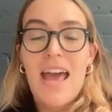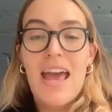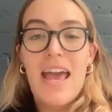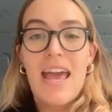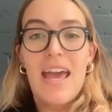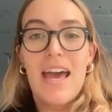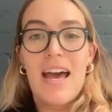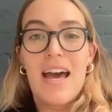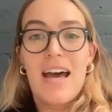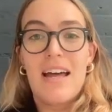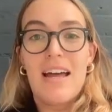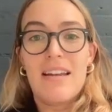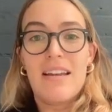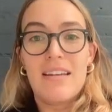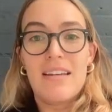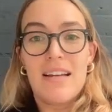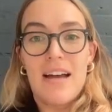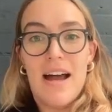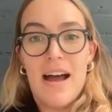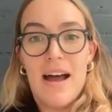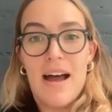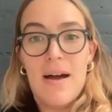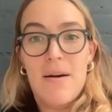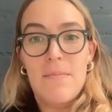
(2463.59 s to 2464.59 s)
And
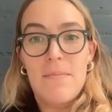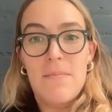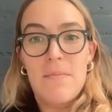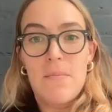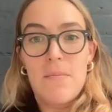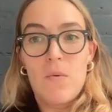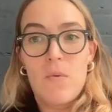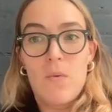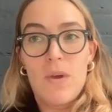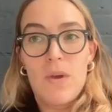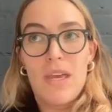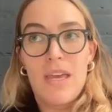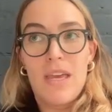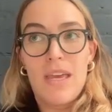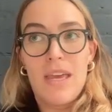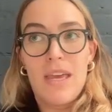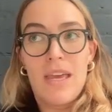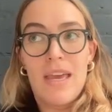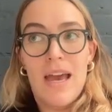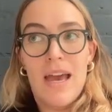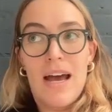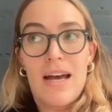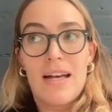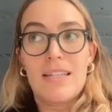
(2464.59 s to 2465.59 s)

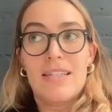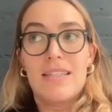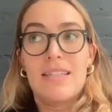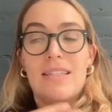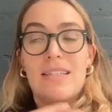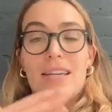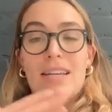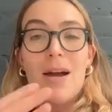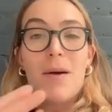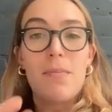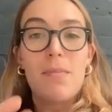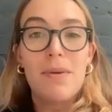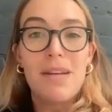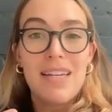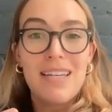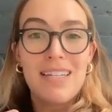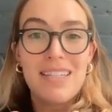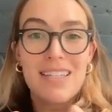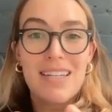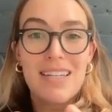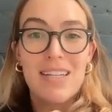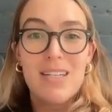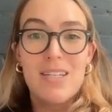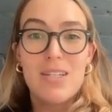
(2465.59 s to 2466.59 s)
we as
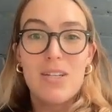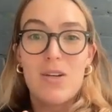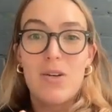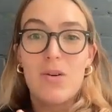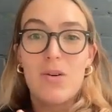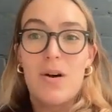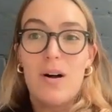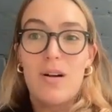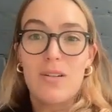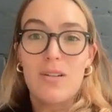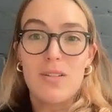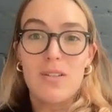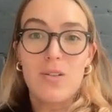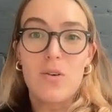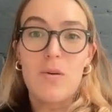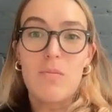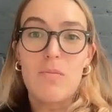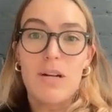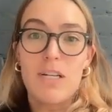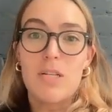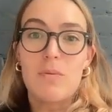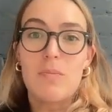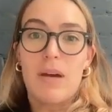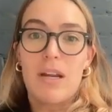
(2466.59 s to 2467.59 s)
companies can do also a
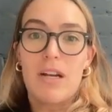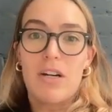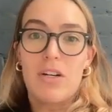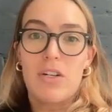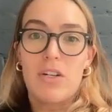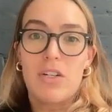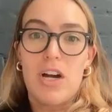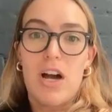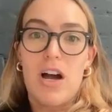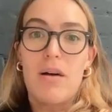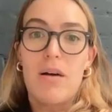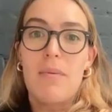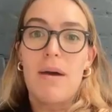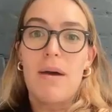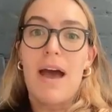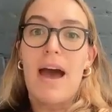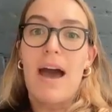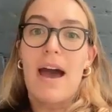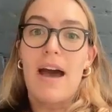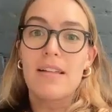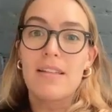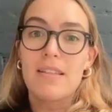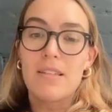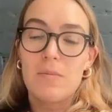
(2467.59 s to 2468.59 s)
much better job
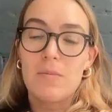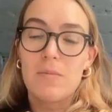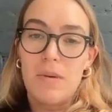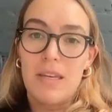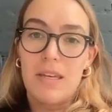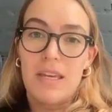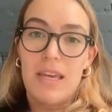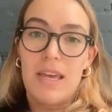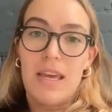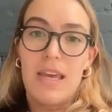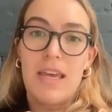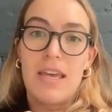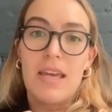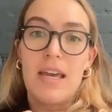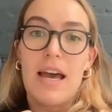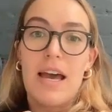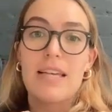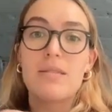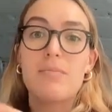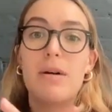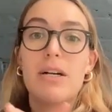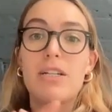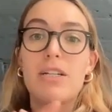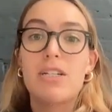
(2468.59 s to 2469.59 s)
at speaking.
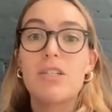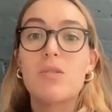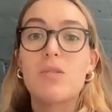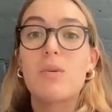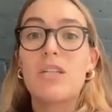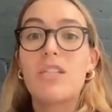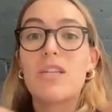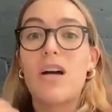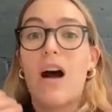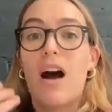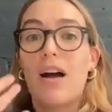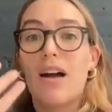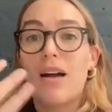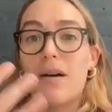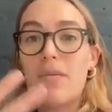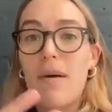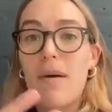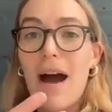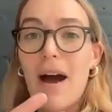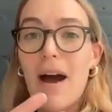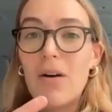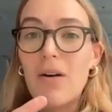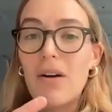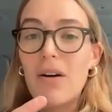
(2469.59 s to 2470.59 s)
As much as we talk
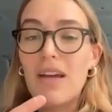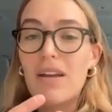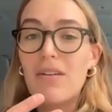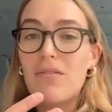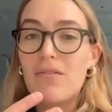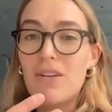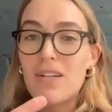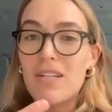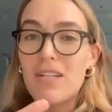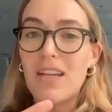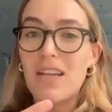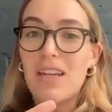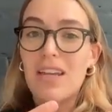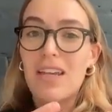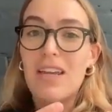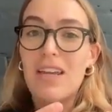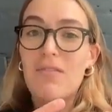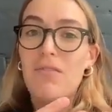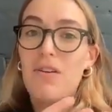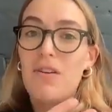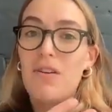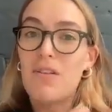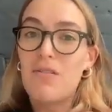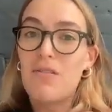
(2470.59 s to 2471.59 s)
about infertility
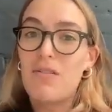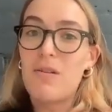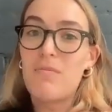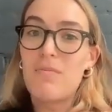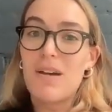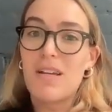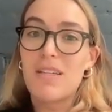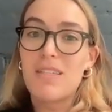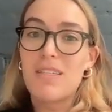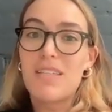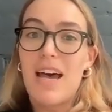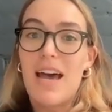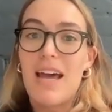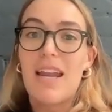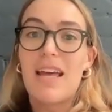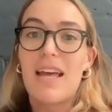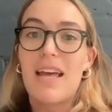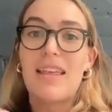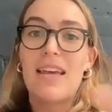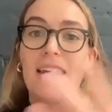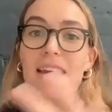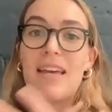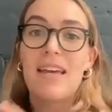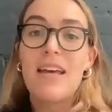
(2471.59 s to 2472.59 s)
for the female side, I
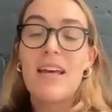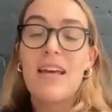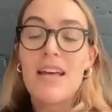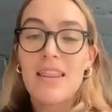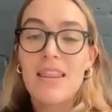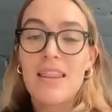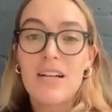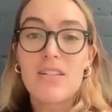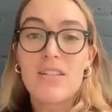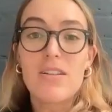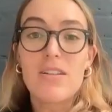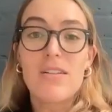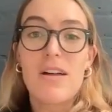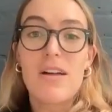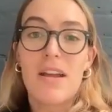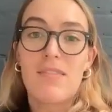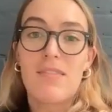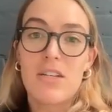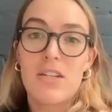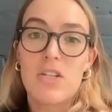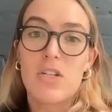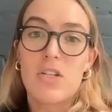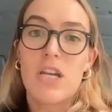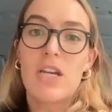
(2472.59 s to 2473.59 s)
think there's a lot of
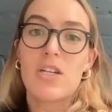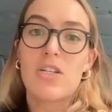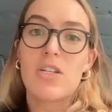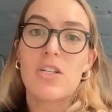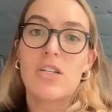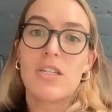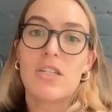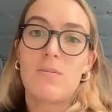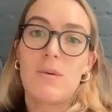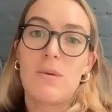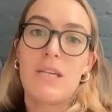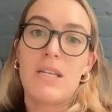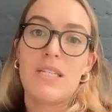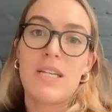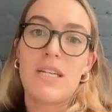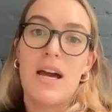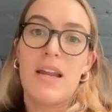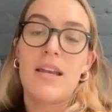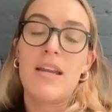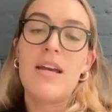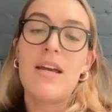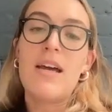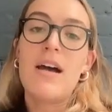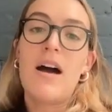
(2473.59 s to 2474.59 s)
education to be
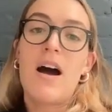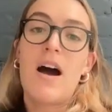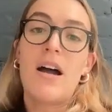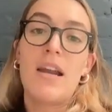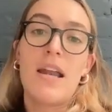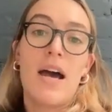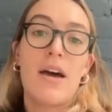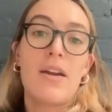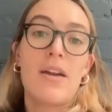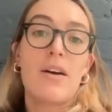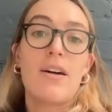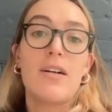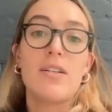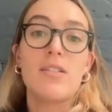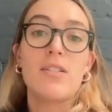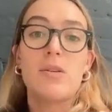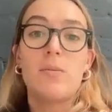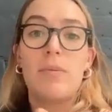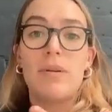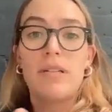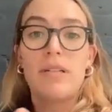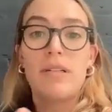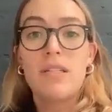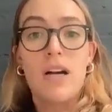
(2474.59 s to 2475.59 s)
done on how to also
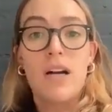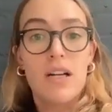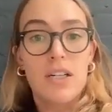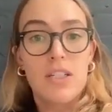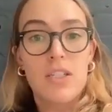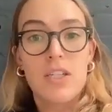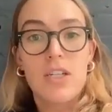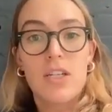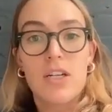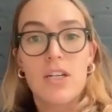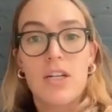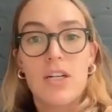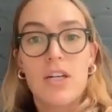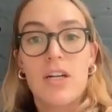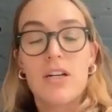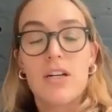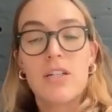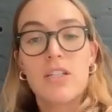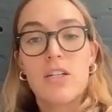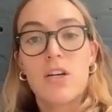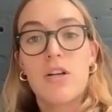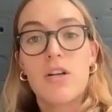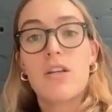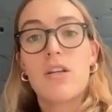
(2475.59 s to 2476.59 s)
talk to
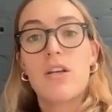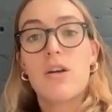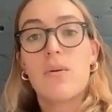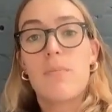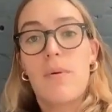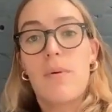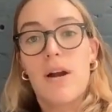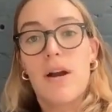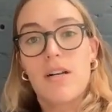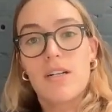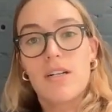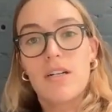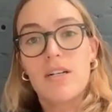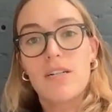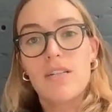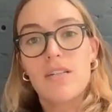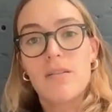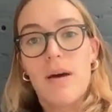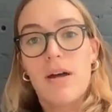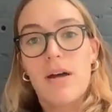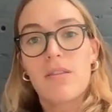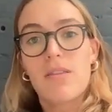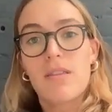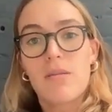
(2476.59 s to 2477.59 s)
your partners
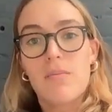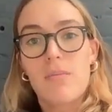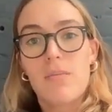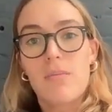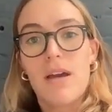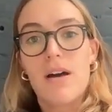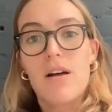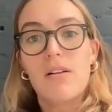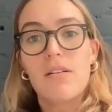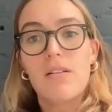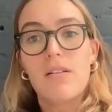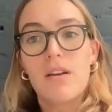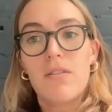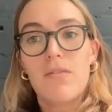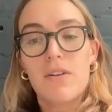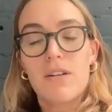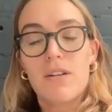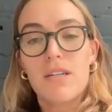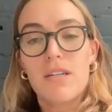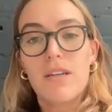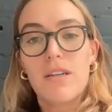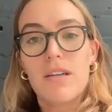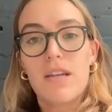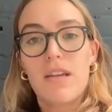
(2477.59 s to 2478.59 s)
about the male
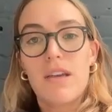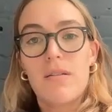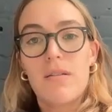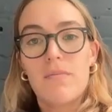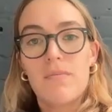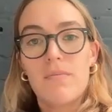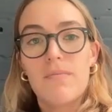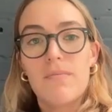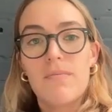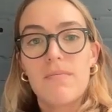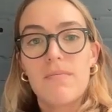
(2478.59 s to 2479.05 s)
infertility.